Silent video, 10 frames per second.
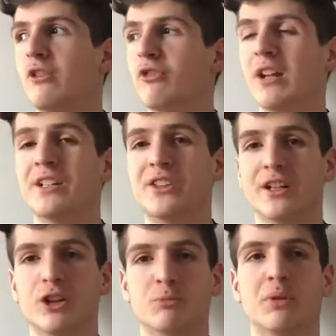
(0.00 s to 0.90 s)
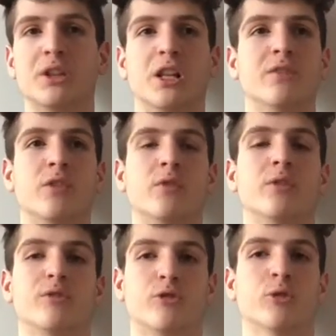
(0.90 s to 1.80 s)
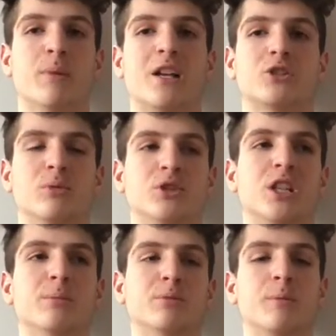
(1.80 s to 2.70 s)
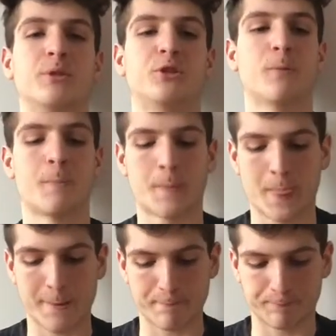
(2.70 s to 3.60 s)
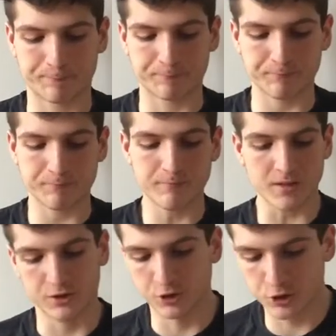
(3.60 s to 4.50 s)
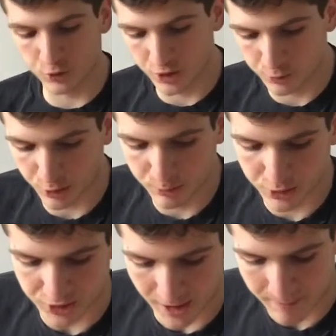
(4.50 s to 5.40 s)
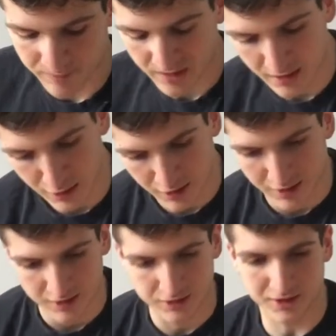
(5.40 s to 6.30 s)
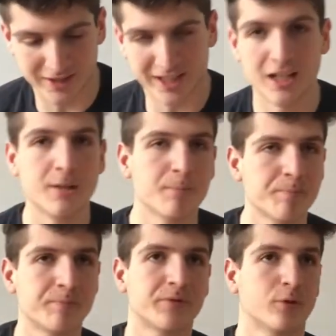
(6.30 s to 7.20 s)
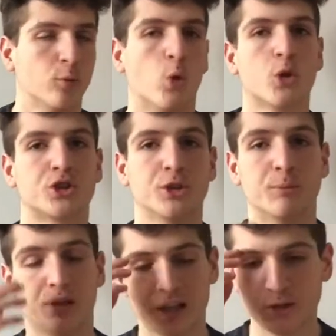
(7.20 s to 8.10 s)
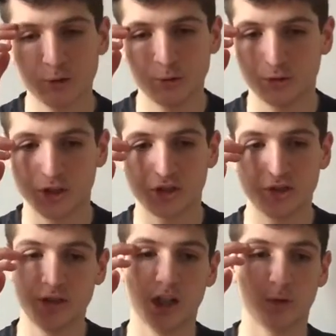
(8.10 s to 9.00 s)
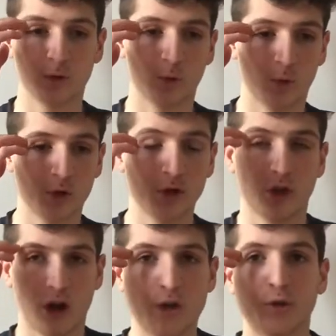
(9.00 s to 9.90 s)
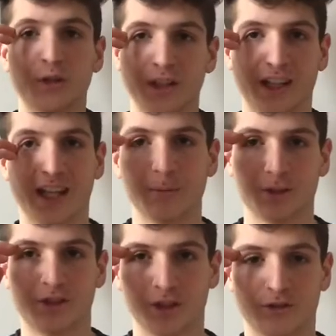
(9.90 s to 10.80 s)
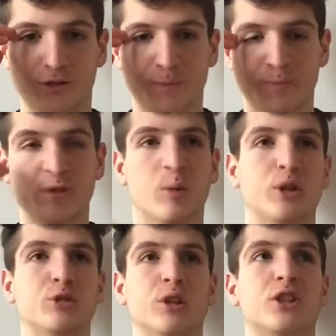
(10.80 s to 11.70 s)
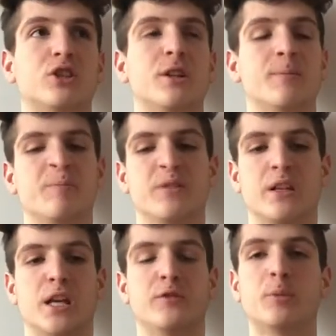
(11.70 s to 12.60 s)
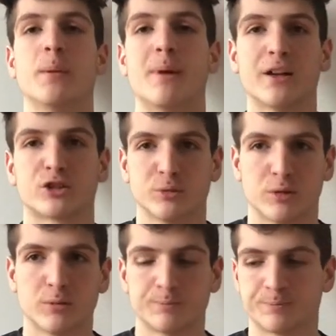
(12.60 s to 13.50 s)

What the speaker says: anything else but the love of it, for a basketball example. So this one is pretty much that the game rewards the player who doesn't need a reward other than the game itself. All right, so let's say if you play basketball,